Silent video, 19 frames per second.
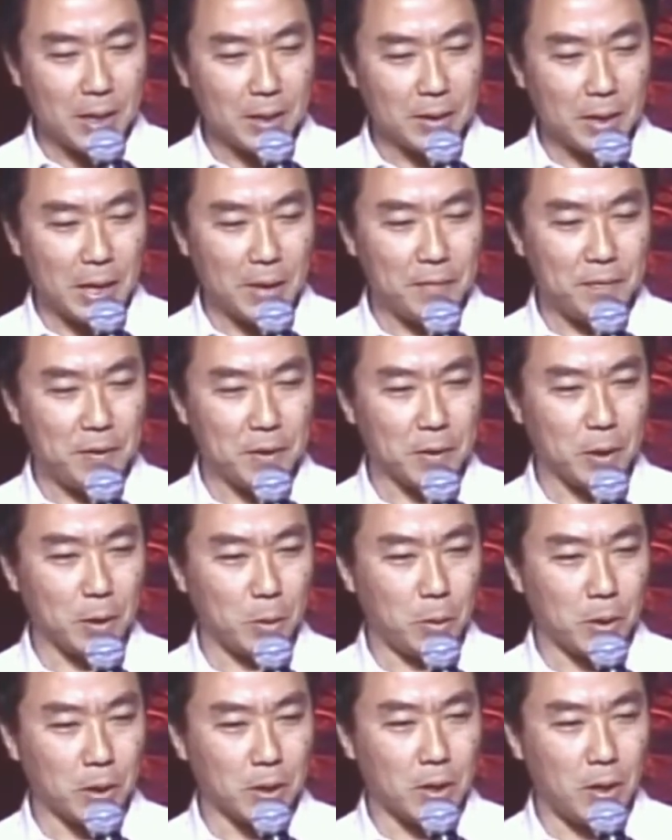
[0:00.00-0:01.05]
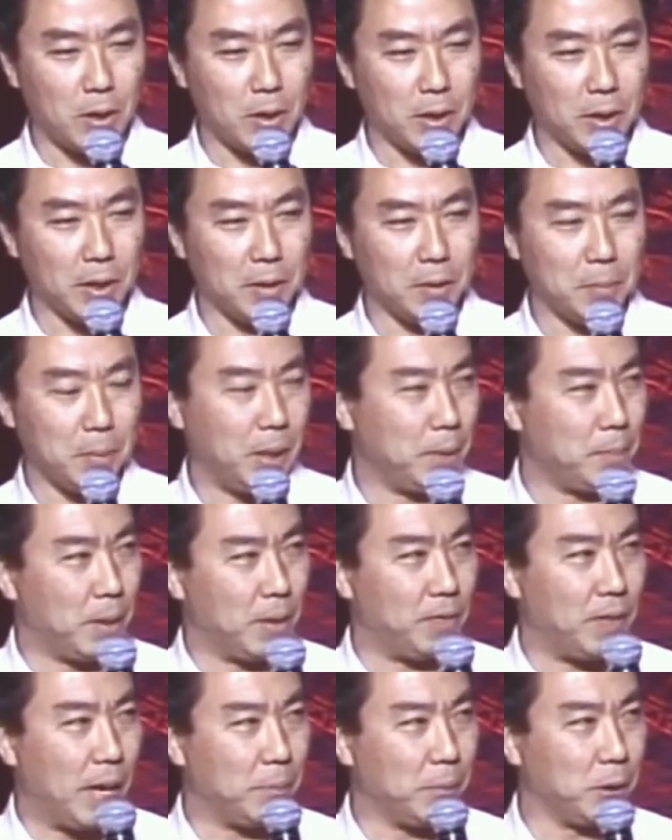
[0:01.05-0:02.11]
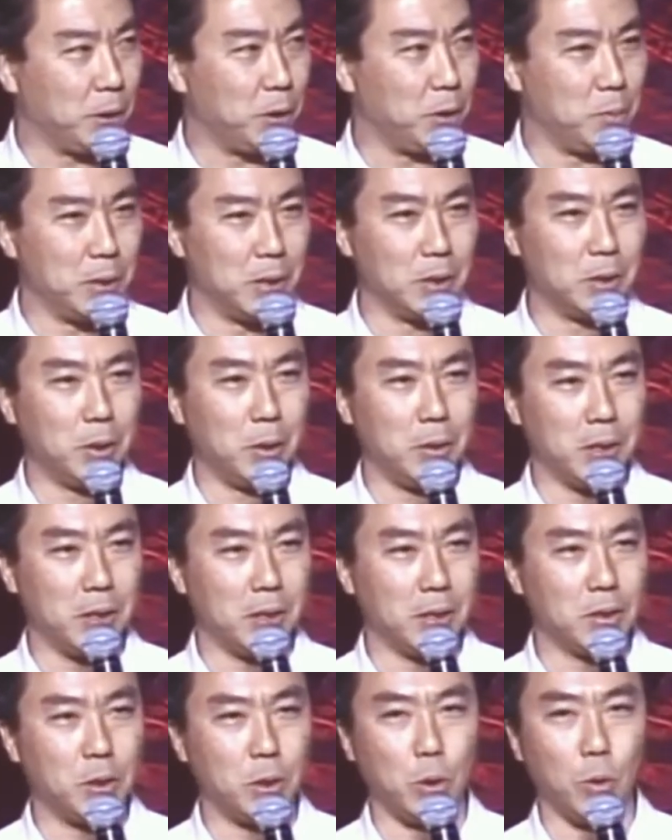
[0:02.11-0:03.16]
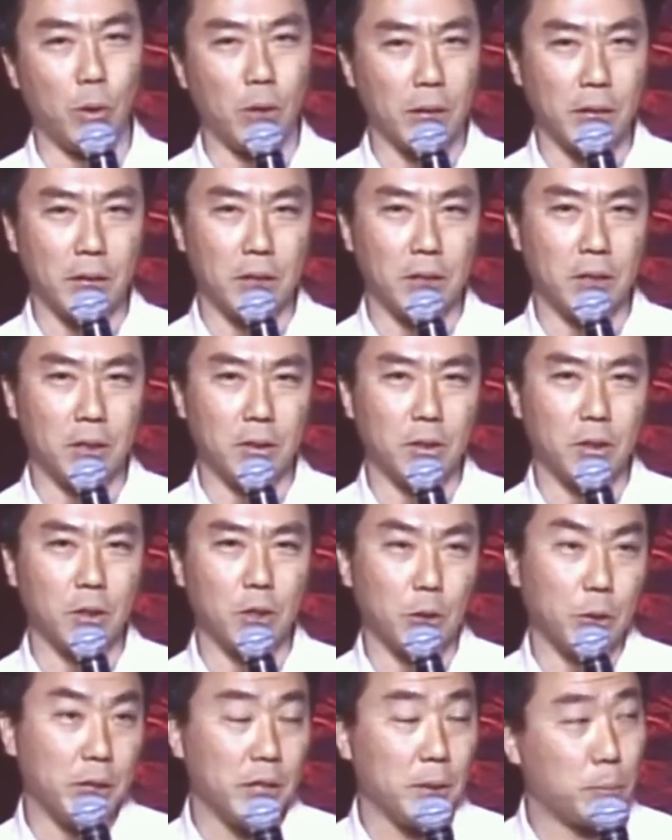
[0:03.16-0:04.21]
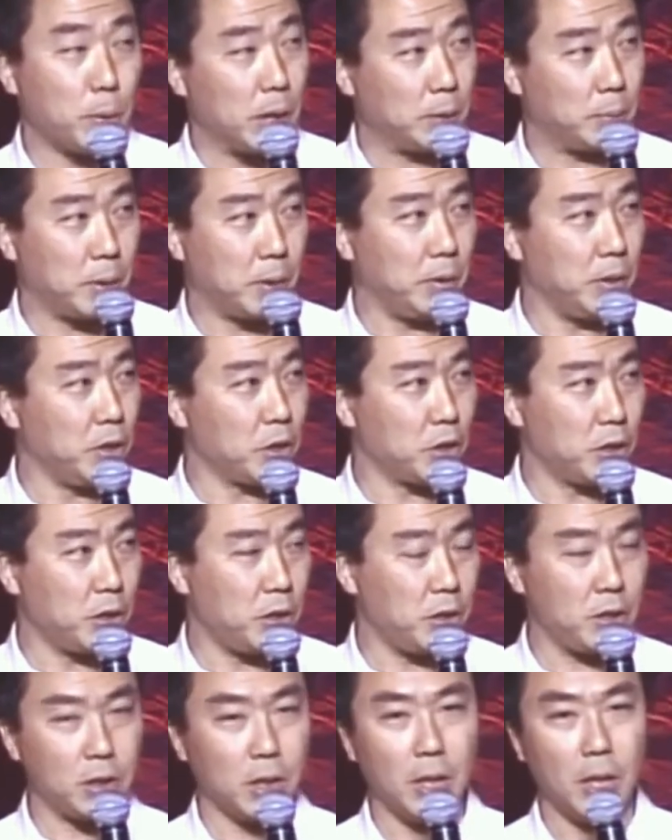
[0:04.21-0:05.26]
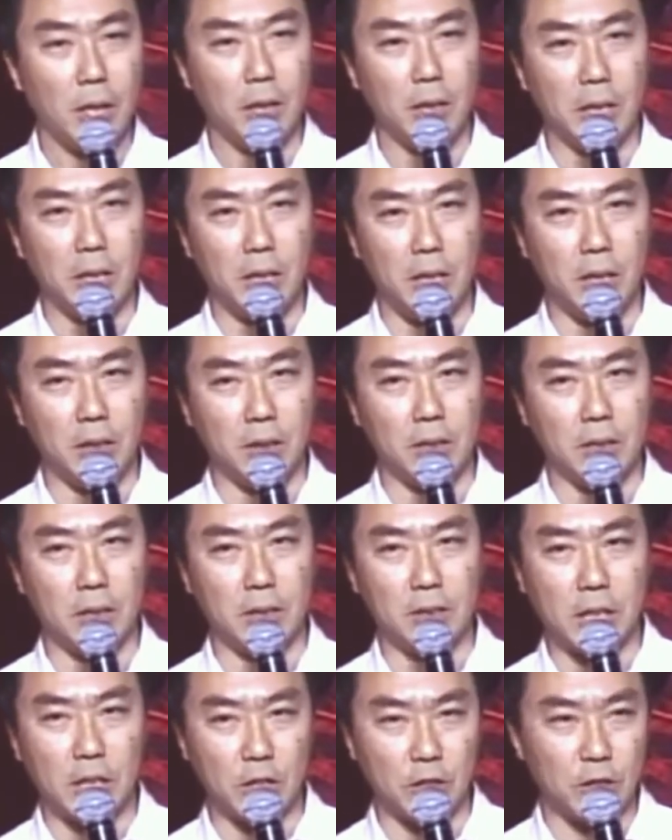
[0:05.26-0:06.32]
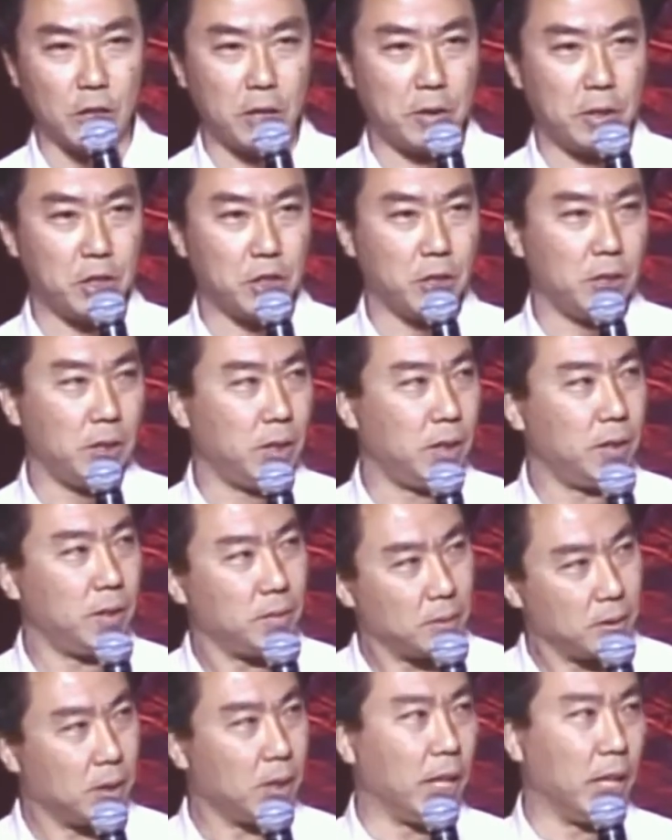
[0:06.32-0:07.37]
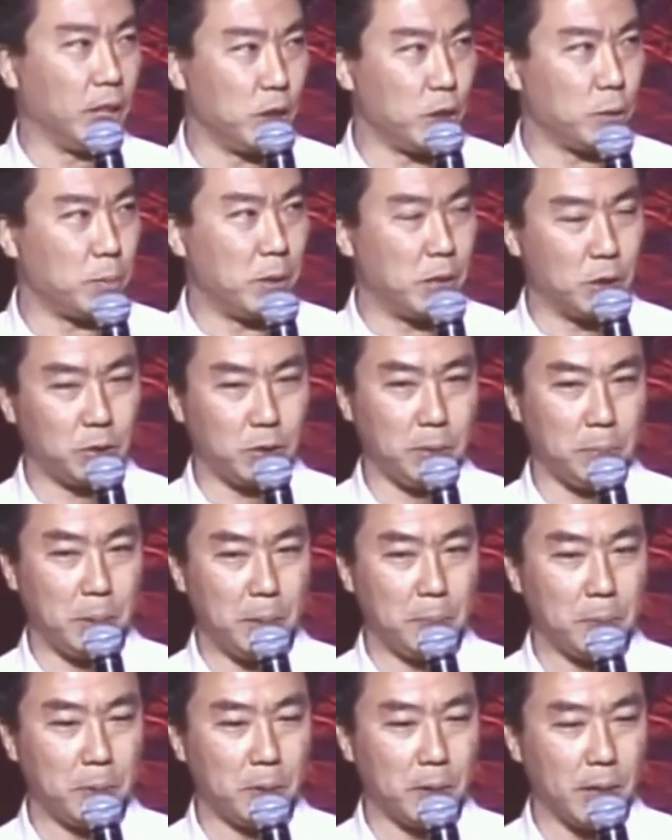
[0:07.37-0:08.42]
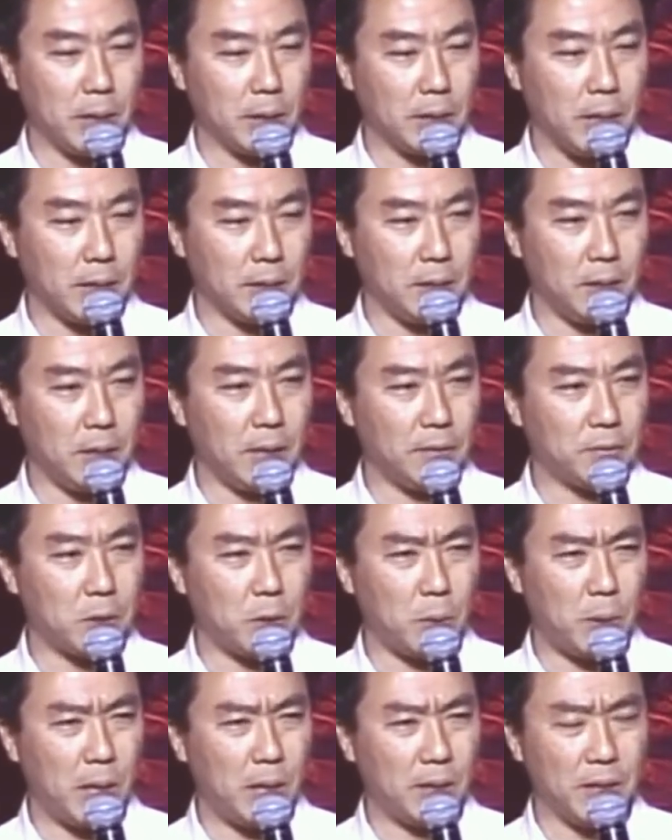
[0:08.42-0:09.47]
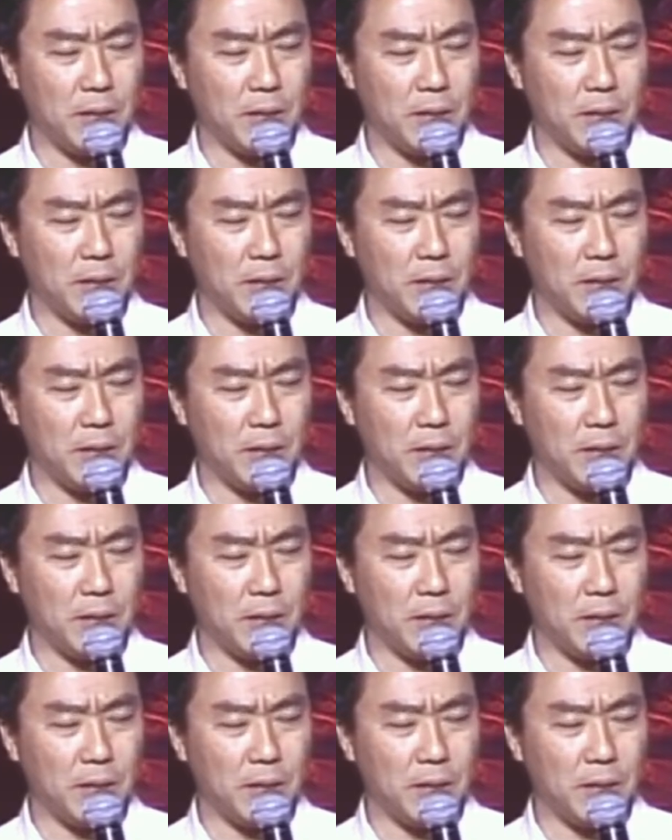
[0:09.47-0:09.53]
I felt the Lord calling me and my family to Minnesota to work at a Korean Presbyterian church, leading the second generation English ministry people, and I did that for a while.